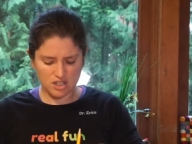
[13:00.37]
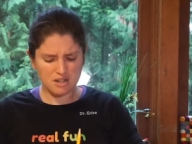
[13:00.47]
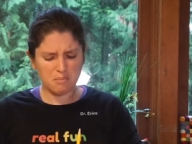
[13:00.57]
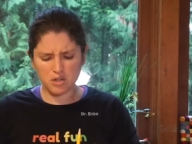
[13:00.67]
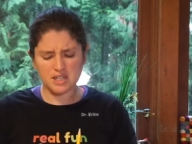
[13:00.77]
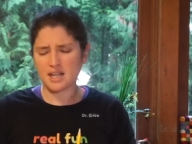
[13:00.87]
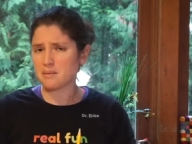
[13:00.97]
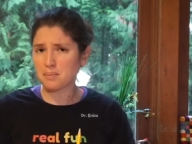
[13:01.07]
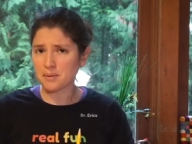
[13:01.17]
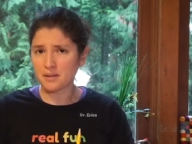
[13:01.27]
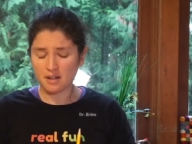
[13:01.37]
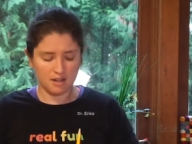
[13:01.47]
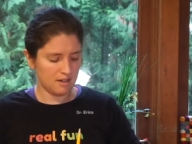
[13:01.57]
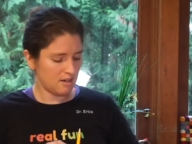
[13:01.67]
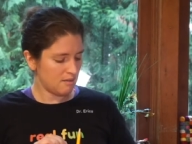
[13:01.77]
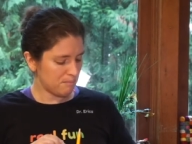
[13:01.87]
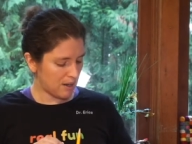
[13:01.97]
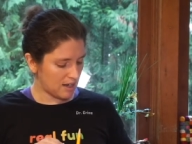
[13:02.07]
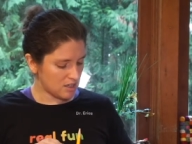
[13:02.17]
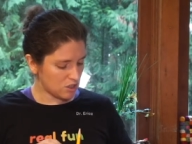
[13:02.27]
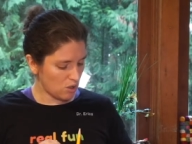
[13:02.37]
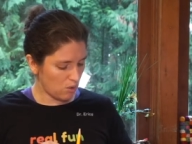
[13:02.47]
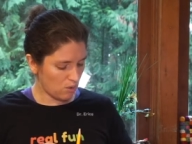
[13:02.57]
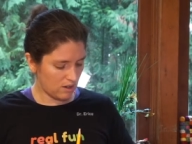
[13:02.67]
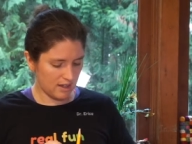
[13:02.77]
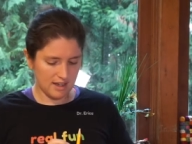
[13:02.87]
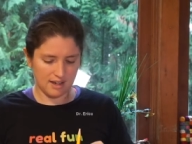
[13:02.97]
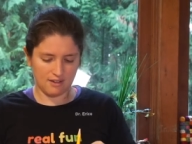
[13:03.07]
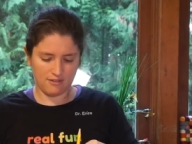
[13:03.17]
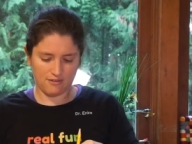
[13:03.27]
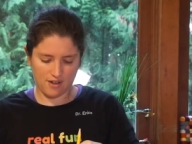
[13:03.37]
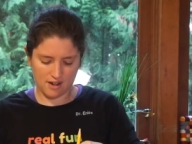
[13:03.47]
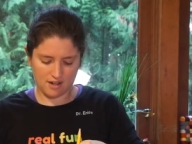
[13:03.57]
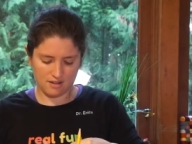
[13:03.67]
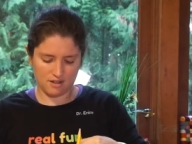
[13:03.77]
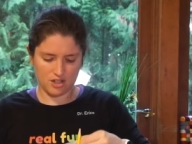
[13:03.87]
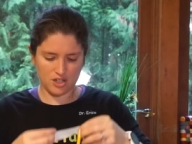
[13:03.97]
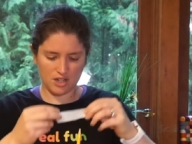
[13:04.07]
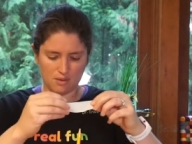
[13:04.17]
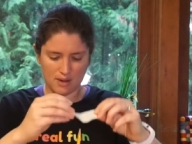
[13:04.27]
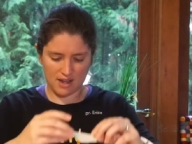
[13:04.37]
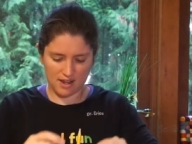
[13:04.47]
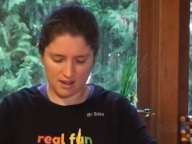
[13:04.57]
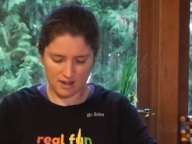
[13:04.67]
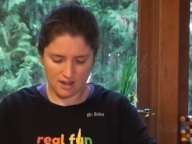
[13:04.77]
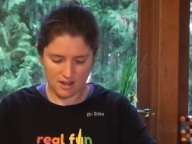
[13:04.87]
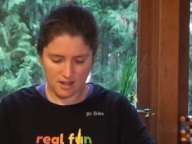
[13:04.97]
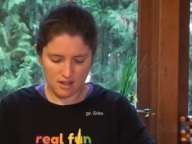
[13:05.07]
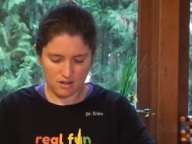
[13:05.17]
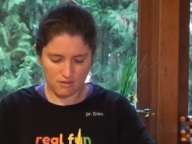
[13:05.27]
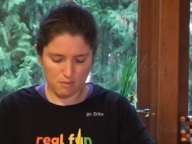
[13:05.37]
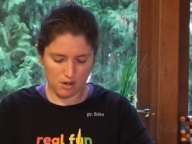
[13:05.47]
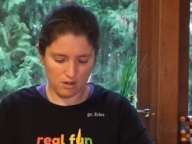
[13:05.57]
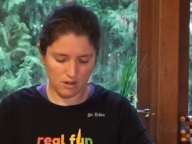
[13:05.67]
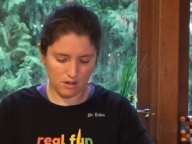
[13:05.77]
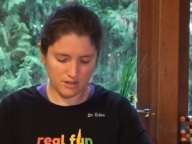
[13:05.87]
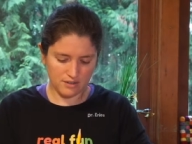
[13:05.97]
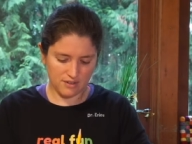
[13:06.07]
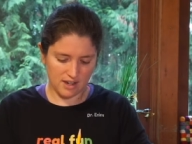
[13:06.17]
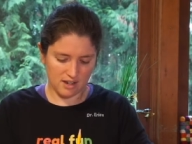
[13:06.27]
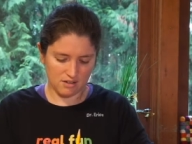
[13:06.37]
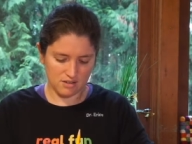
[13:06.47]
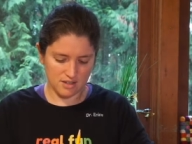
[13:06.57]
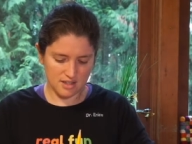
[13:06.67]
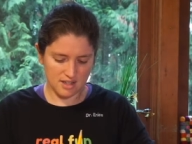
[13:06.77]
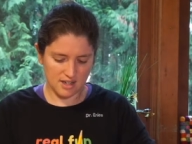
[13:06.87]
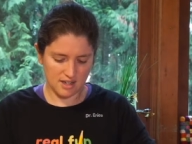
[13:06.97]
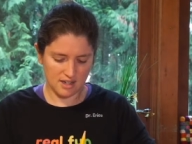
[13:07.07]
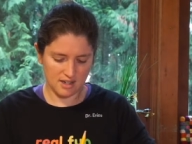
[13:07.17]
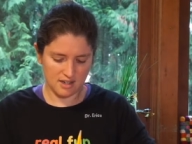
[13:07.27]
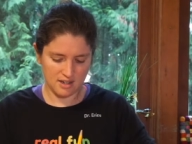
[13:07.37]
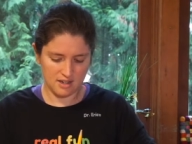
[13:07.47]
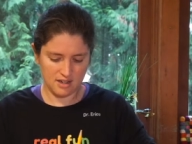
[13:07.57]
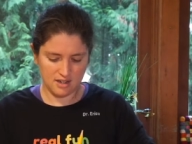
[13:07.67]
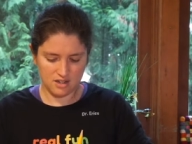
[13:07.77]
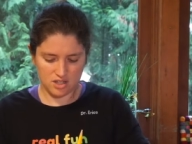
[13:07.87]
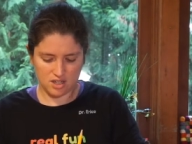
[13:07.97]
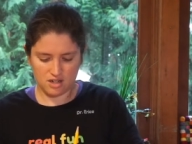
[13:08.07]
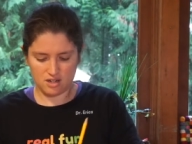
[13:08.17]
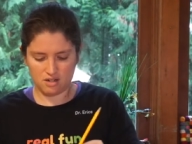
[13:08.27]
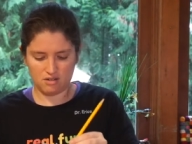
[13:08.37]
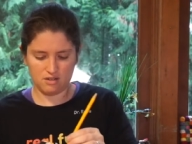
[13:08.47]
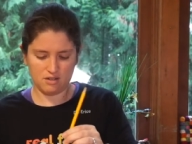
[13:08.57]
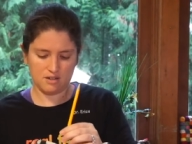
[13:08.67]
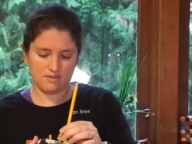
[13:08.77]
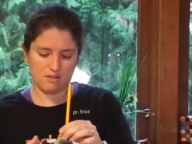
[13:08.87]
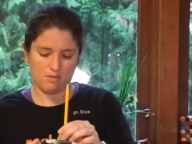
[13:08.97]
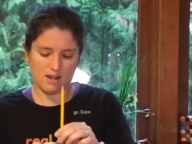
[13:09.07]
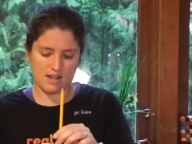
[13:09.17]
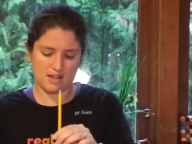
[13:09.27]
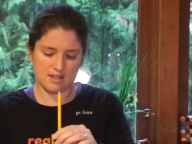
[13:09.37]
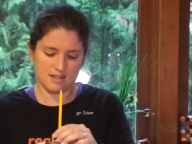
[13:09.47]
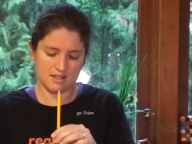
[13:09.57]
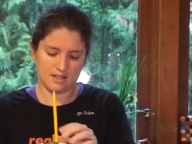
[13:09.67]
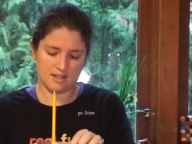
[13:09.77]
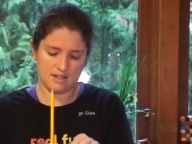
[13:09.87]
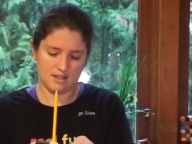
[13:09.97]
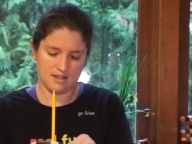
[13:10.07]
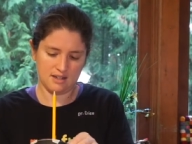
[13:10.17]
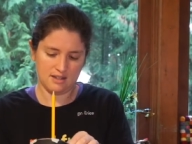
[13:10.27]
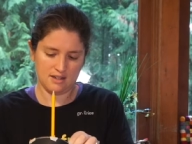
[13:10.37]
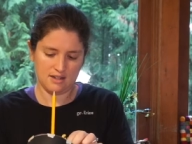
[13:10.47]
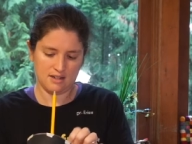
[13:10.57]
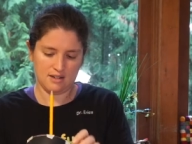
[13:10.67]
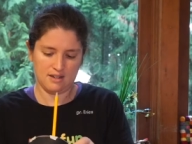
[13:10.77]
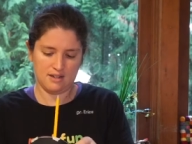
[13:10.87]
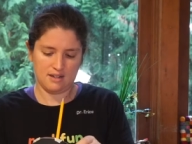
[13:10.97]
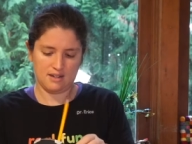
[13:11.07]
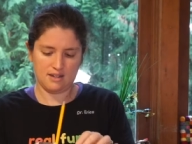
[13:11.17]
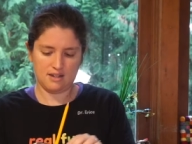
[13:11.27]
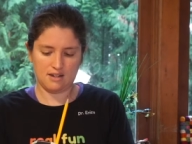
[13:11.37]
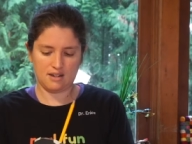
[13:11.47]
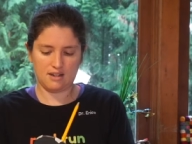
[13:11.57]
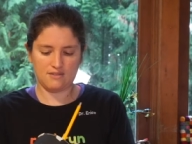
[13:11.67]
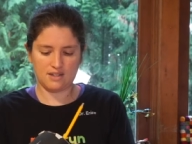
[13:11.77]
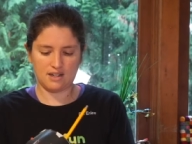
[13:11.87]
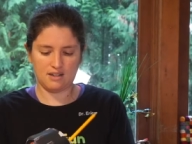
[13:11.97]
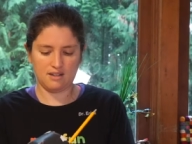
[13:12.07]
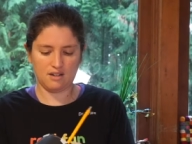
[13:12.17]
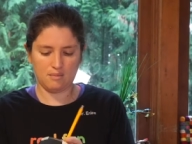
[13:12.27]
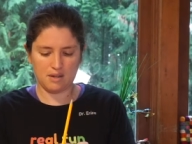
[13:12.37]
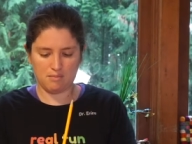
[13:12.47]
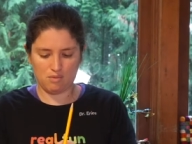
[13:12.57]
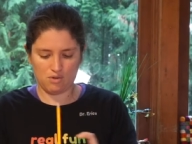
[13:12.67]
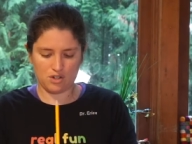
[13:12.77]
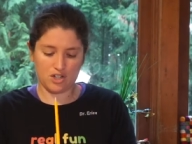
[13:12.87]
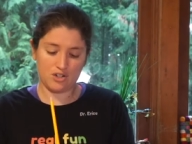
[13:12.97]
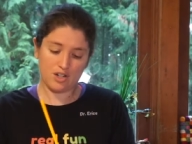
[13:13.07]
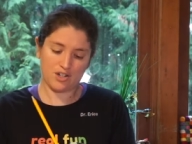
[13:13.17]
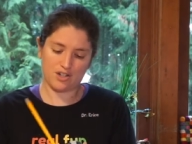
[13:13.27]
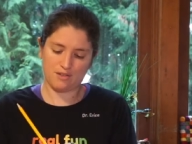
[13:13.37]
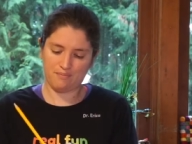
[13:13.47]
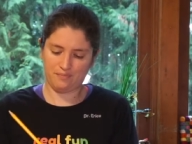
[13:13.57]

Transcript: need more tape, but it's totally a fun little tricky way. You go from all different angles, you secure it in all different ways, and it gives it a little bit more structure.